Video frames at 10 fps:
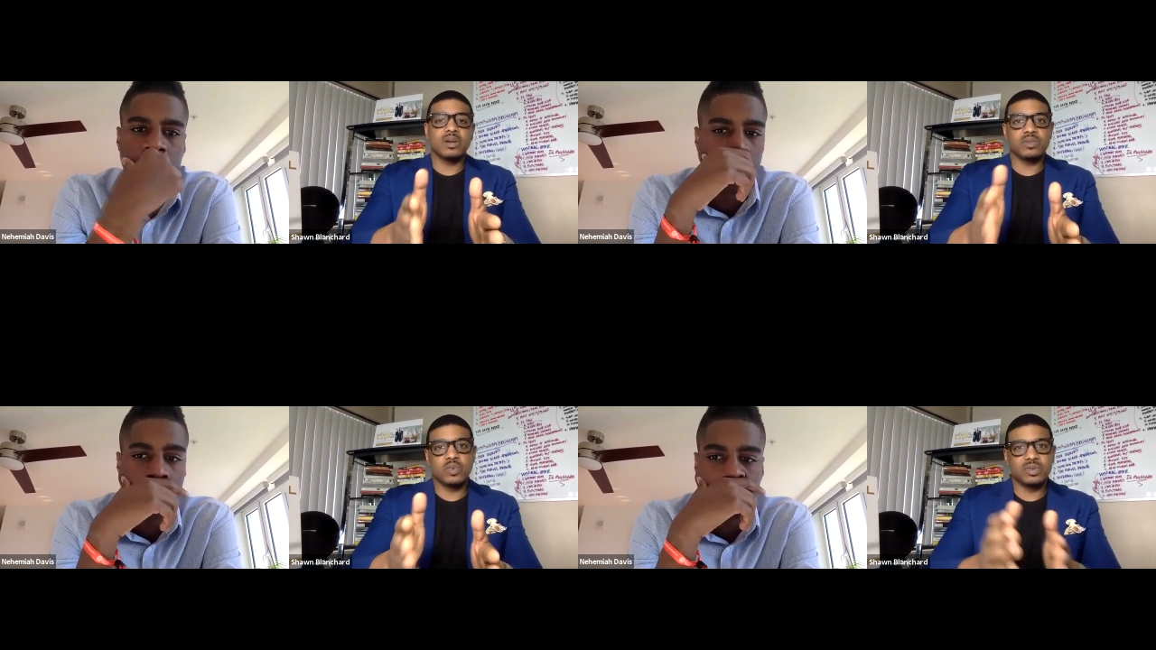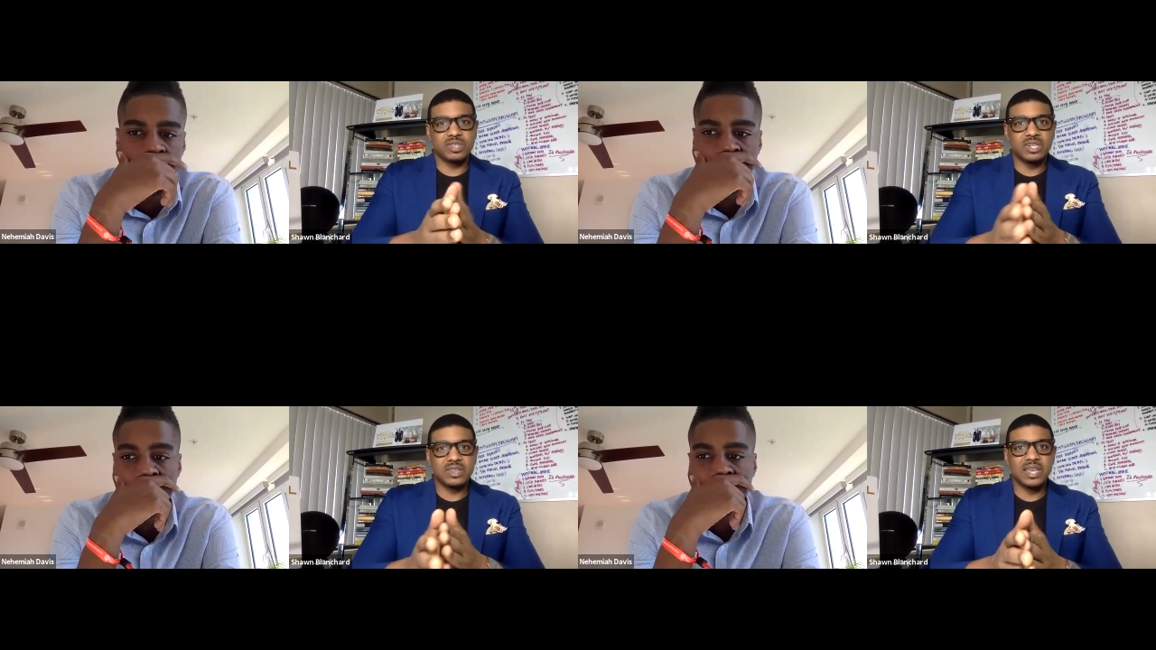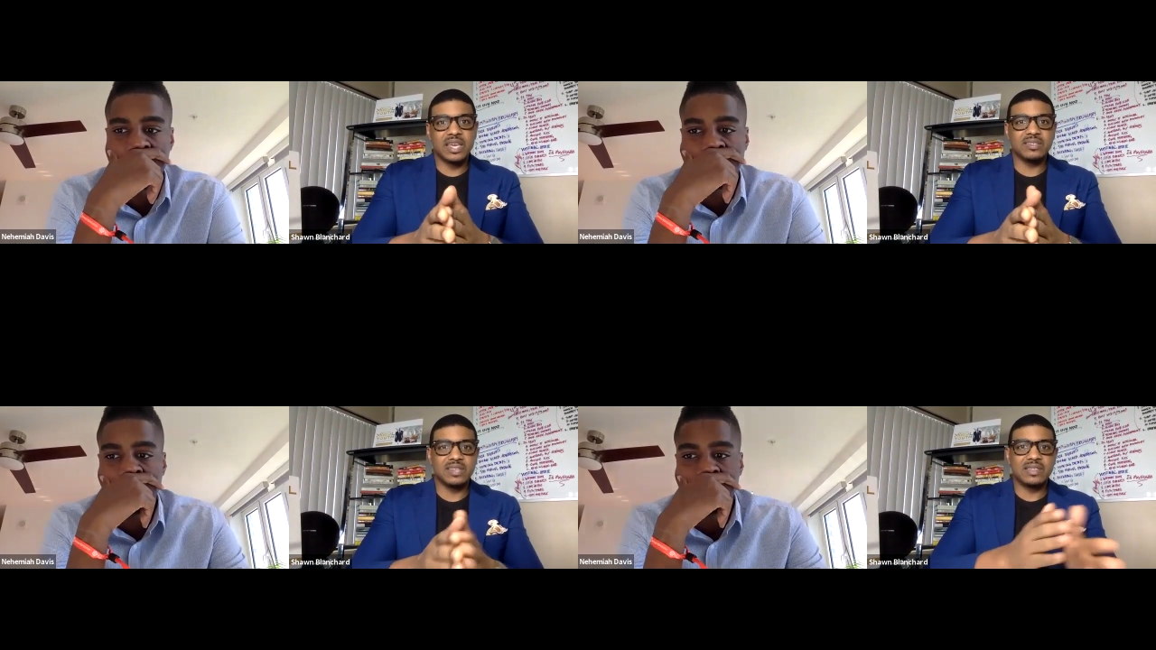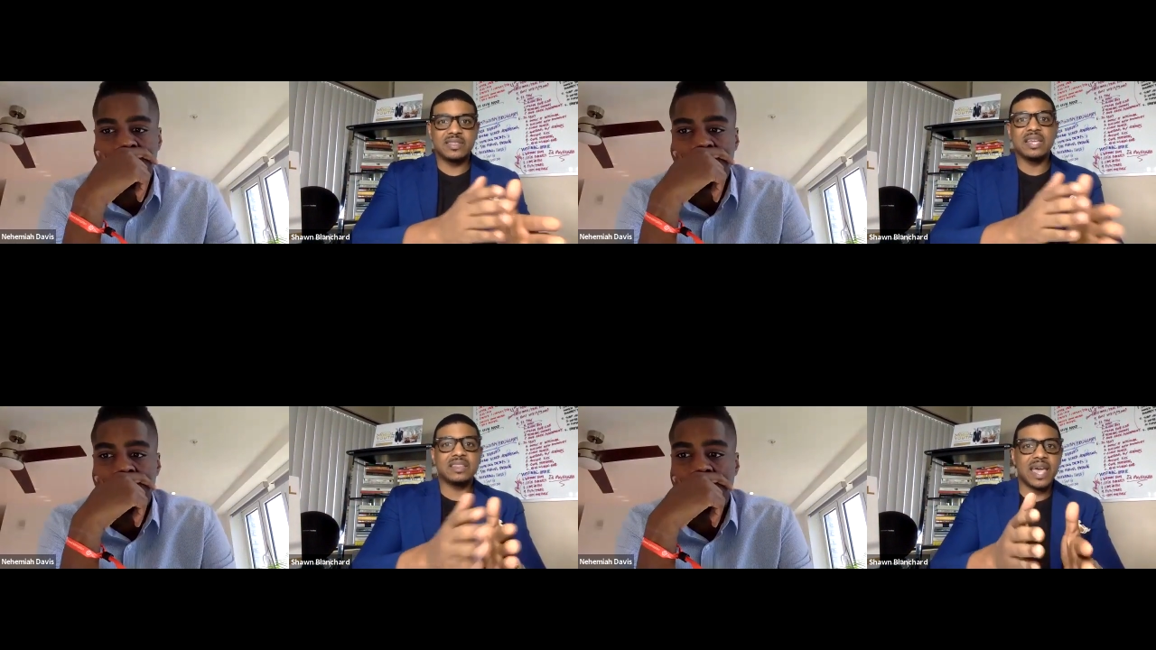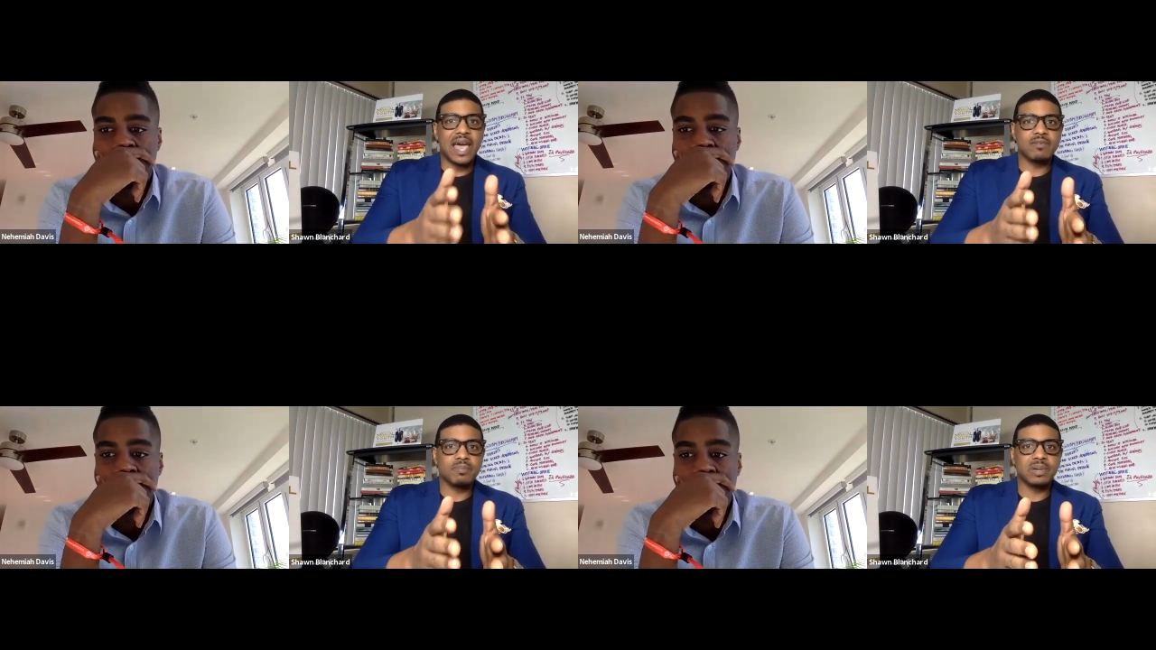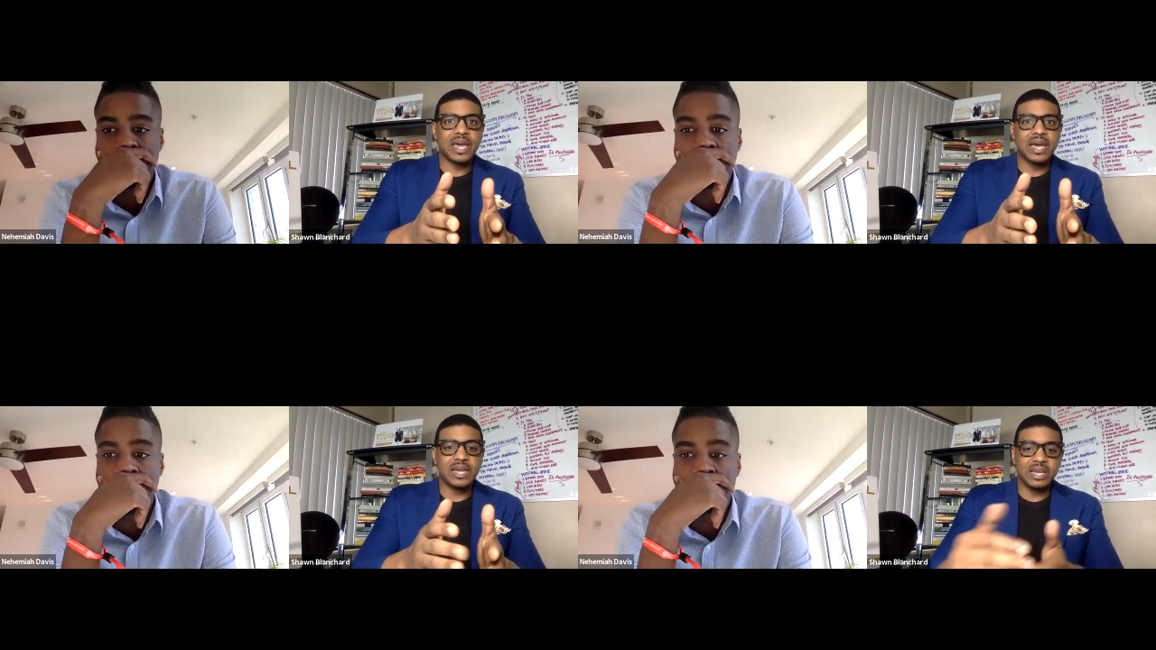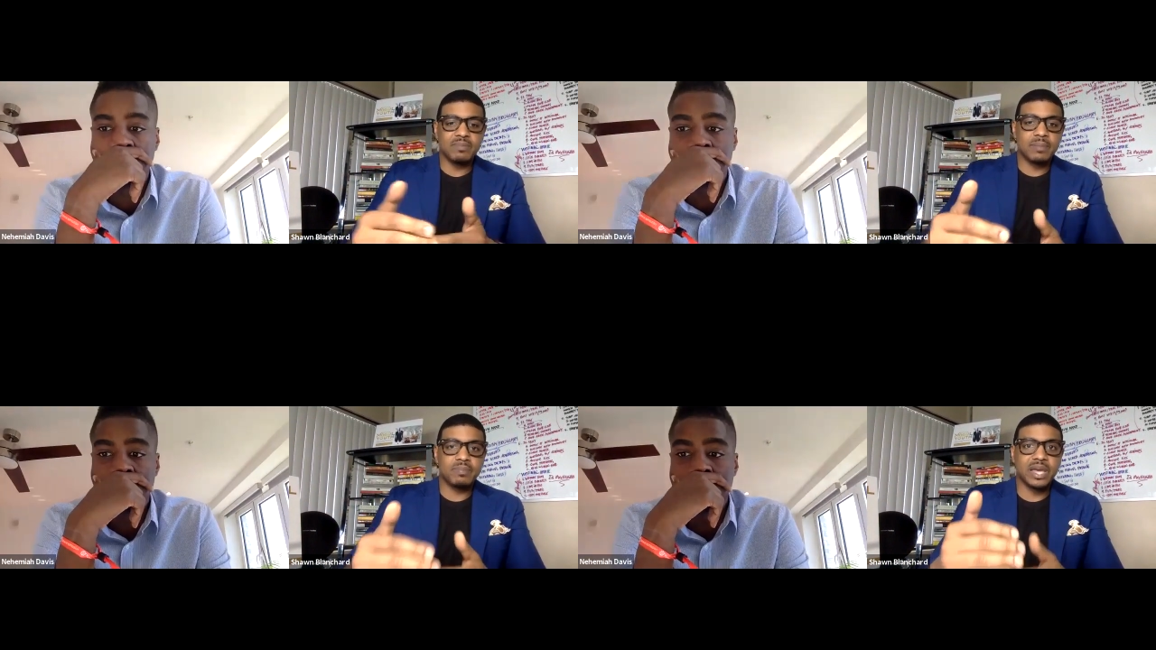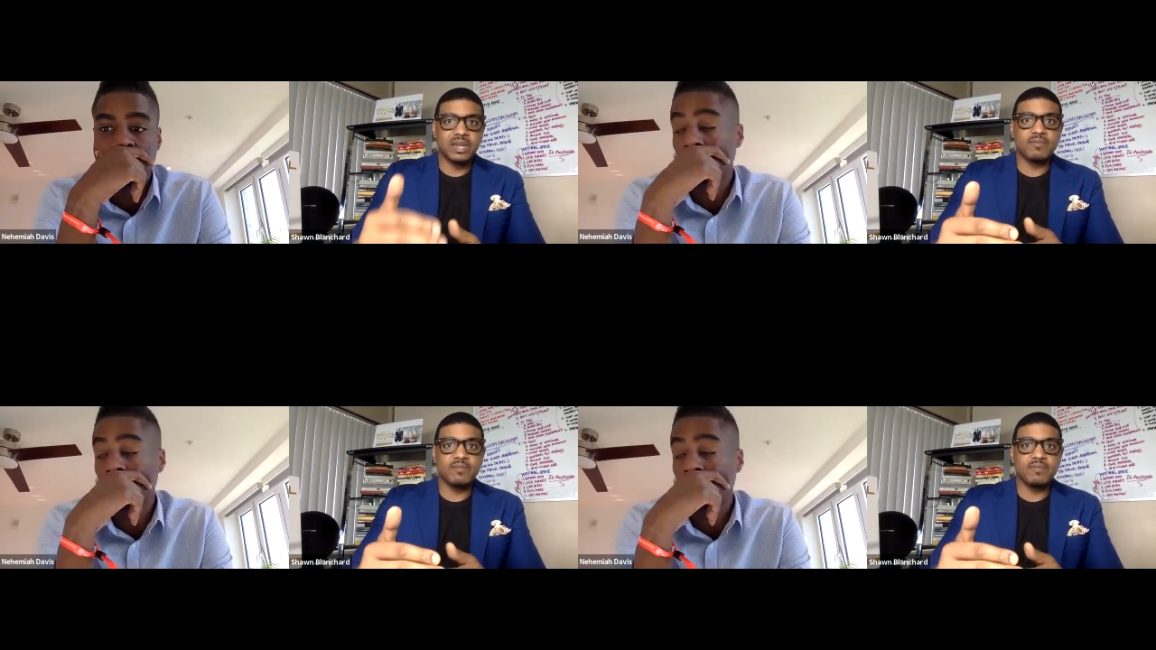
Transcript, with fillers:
Speaker 1: well see the thing is they think they have a plan they could be a plan in